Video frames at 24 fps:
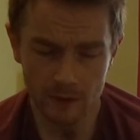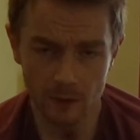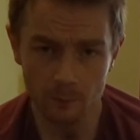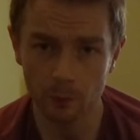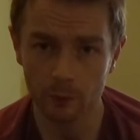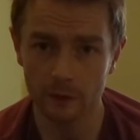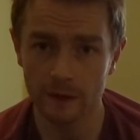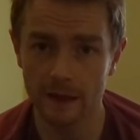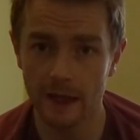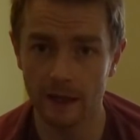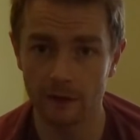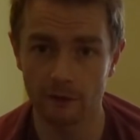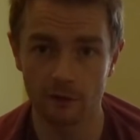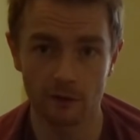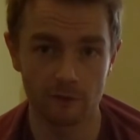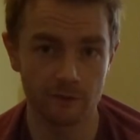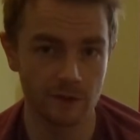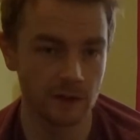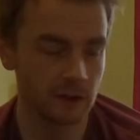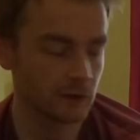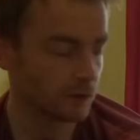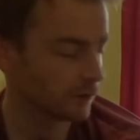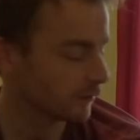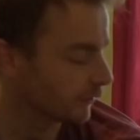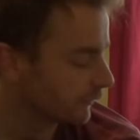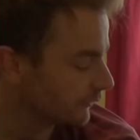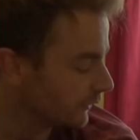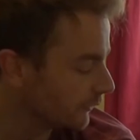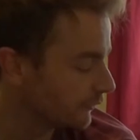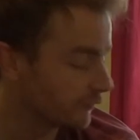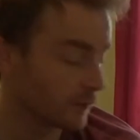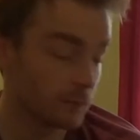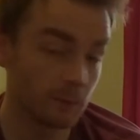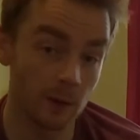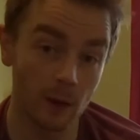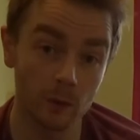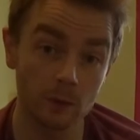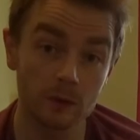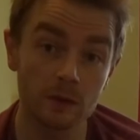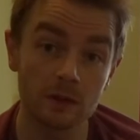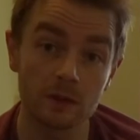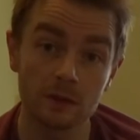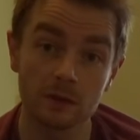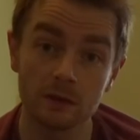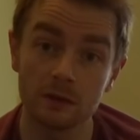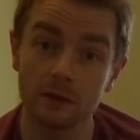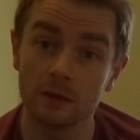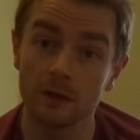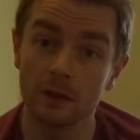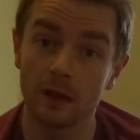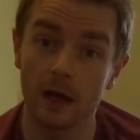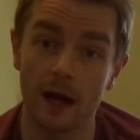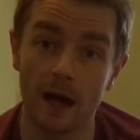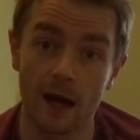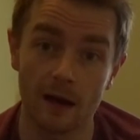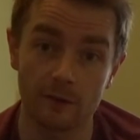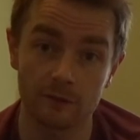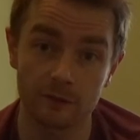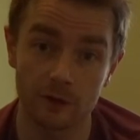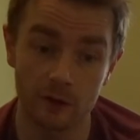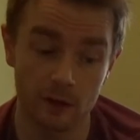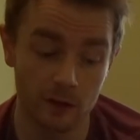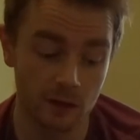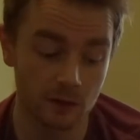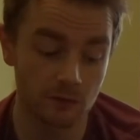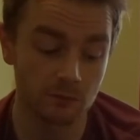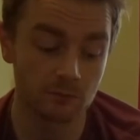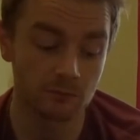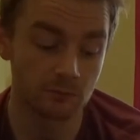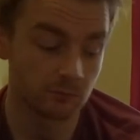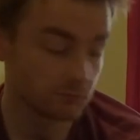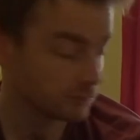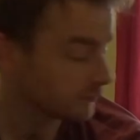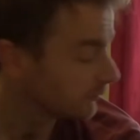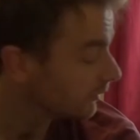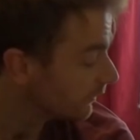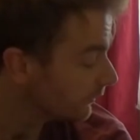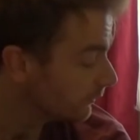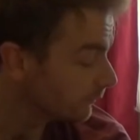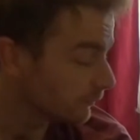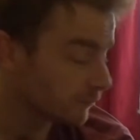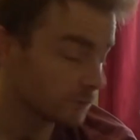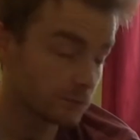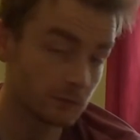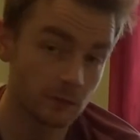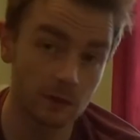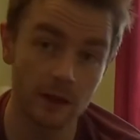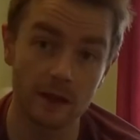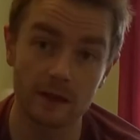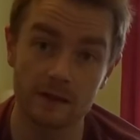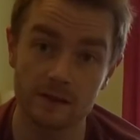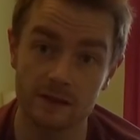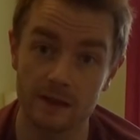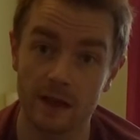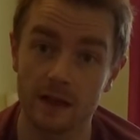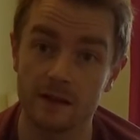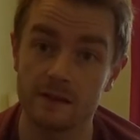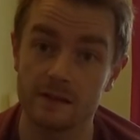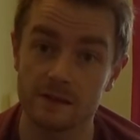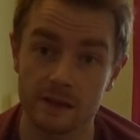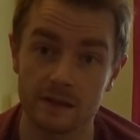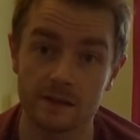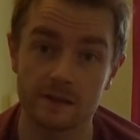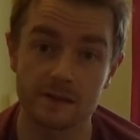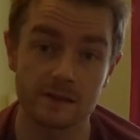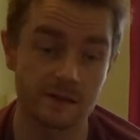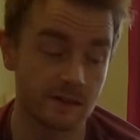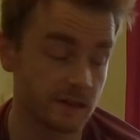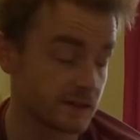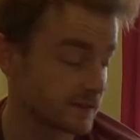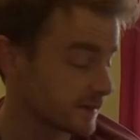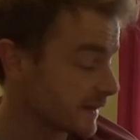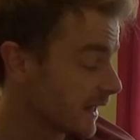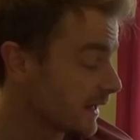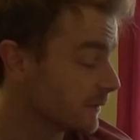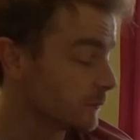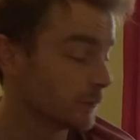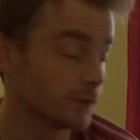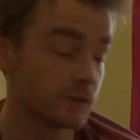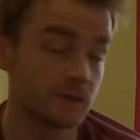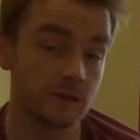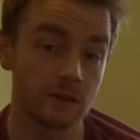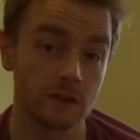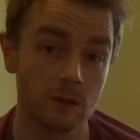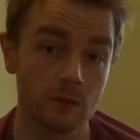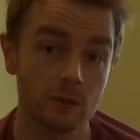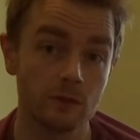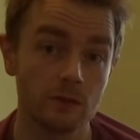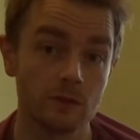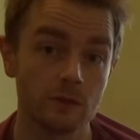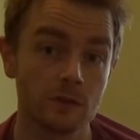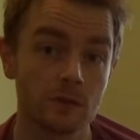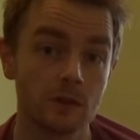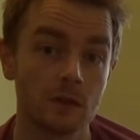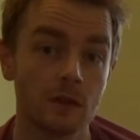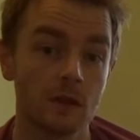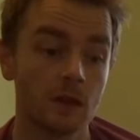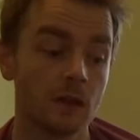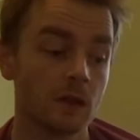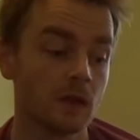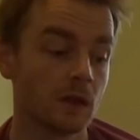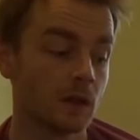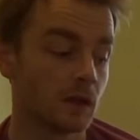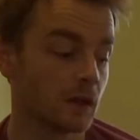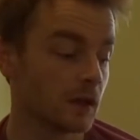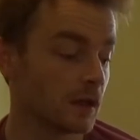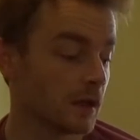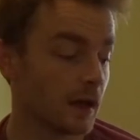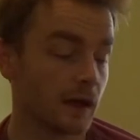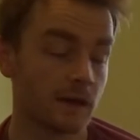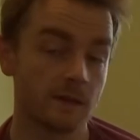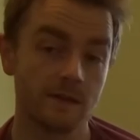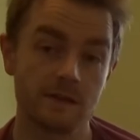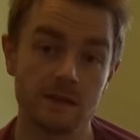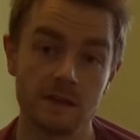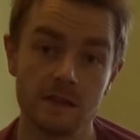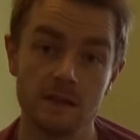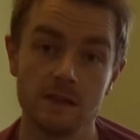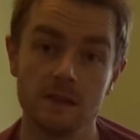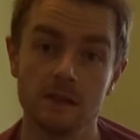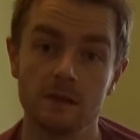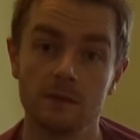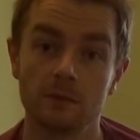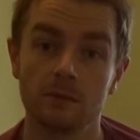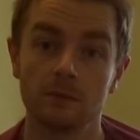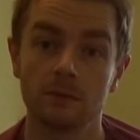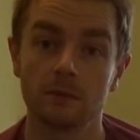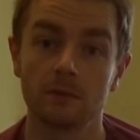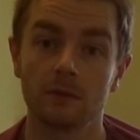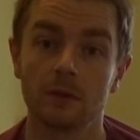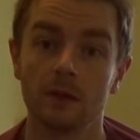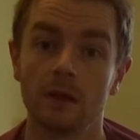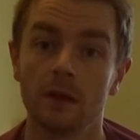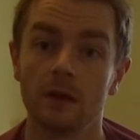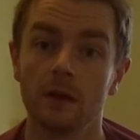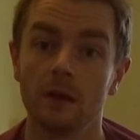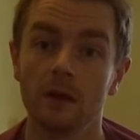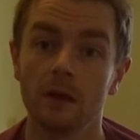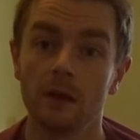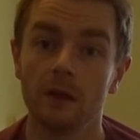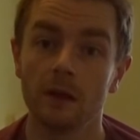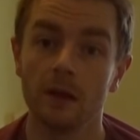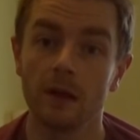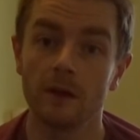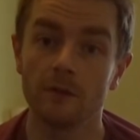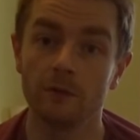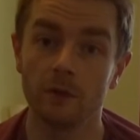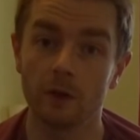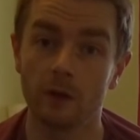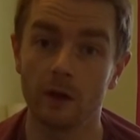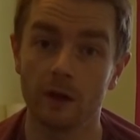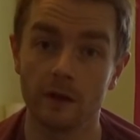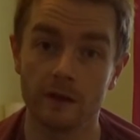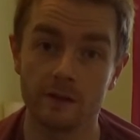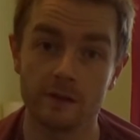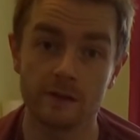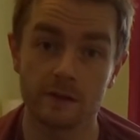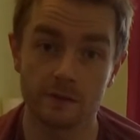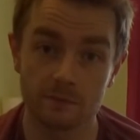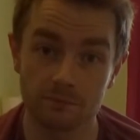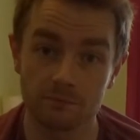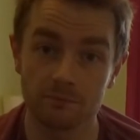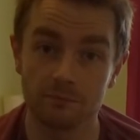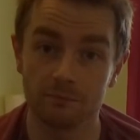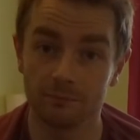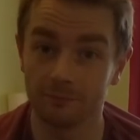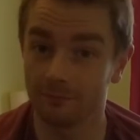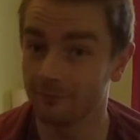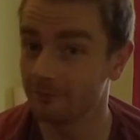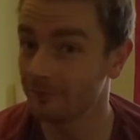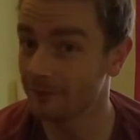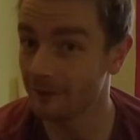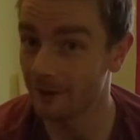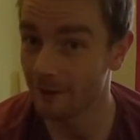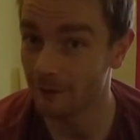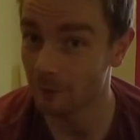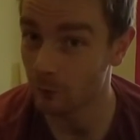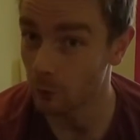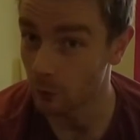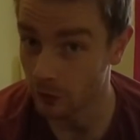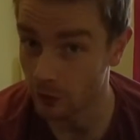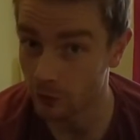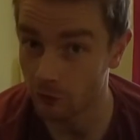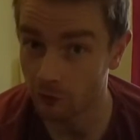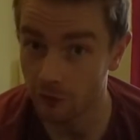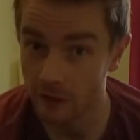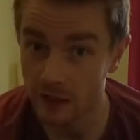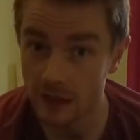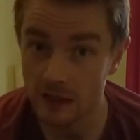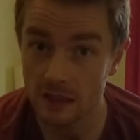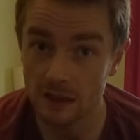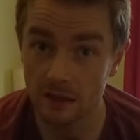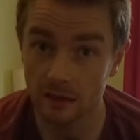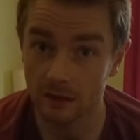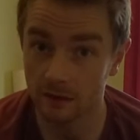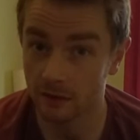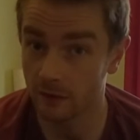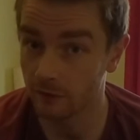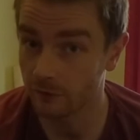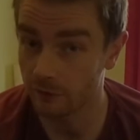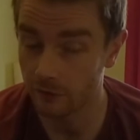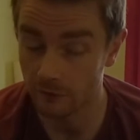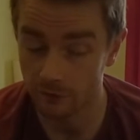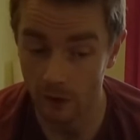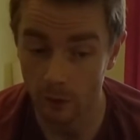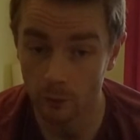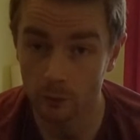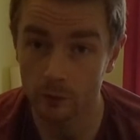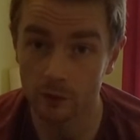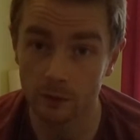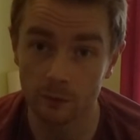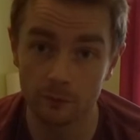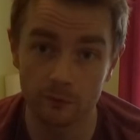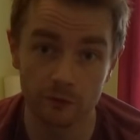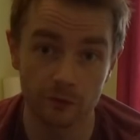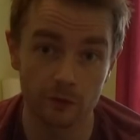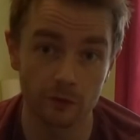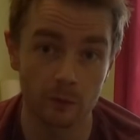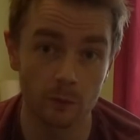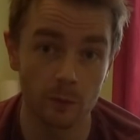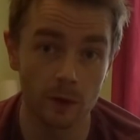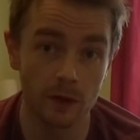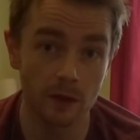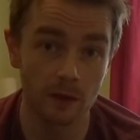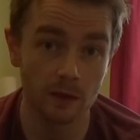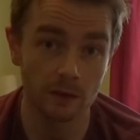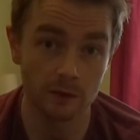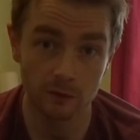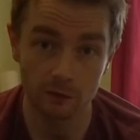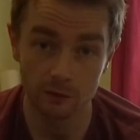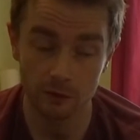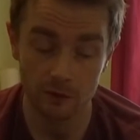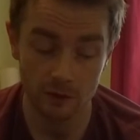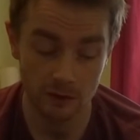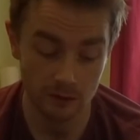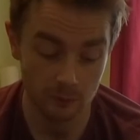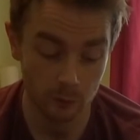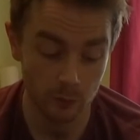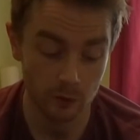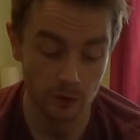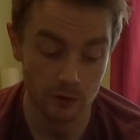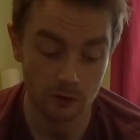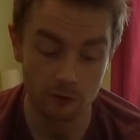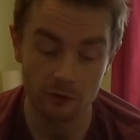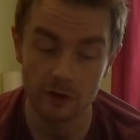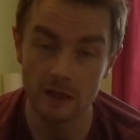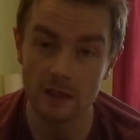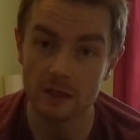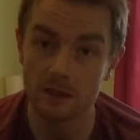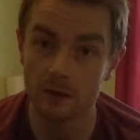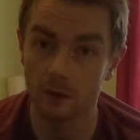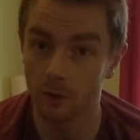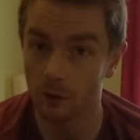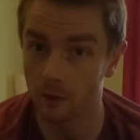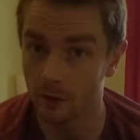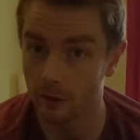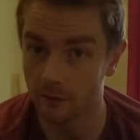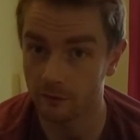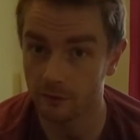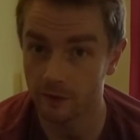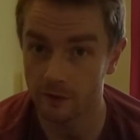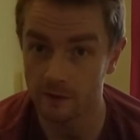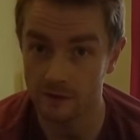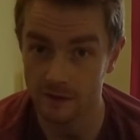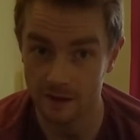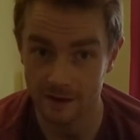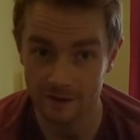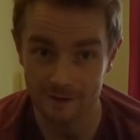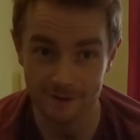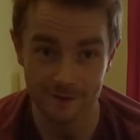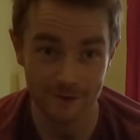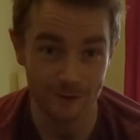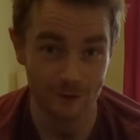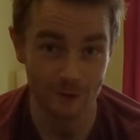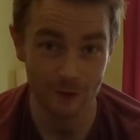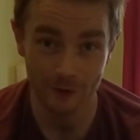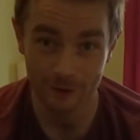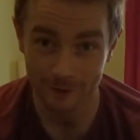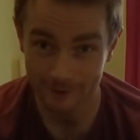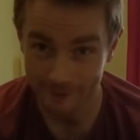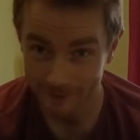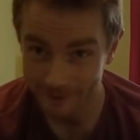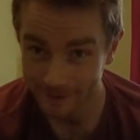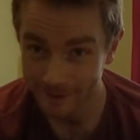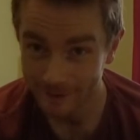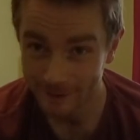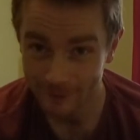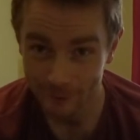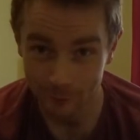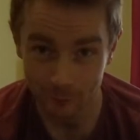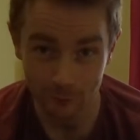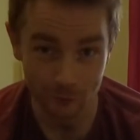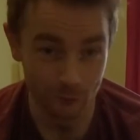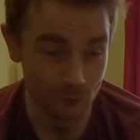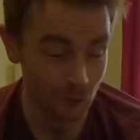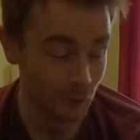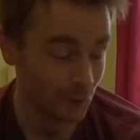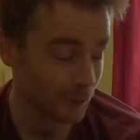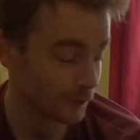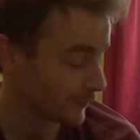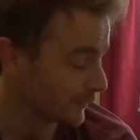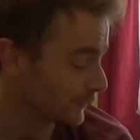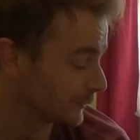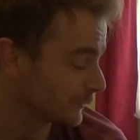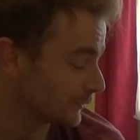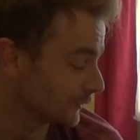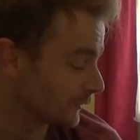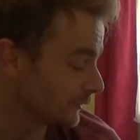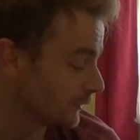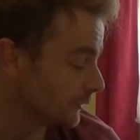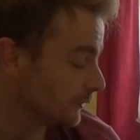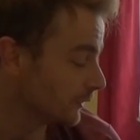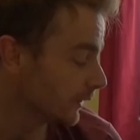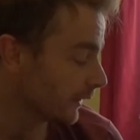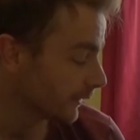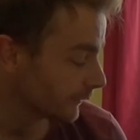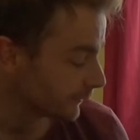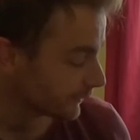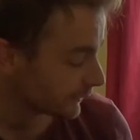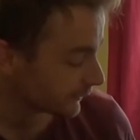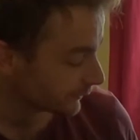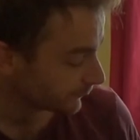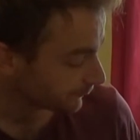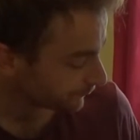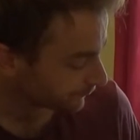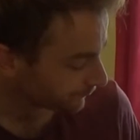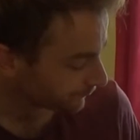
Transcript: put together a video review for both after like I said six six to eight months of use and see if you guys would agree or if you've owned them for a while and you would agree or if there's things that you're Looking forward to it, new knives.